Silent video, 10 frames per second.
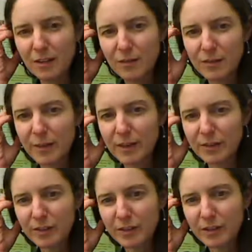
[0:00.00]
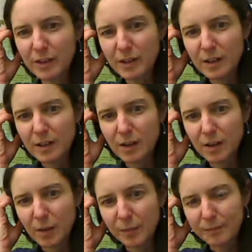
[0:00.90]
semester
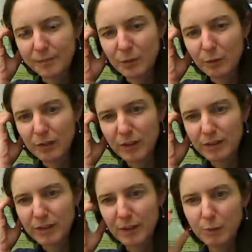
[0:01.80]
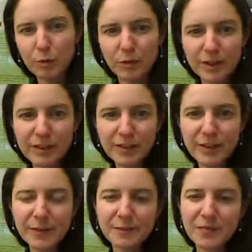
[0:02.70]
when you get to that point.
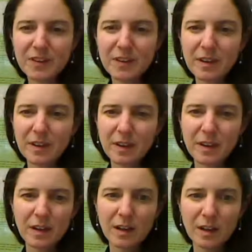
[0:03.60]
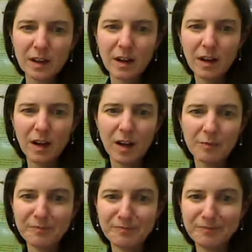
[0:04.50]
And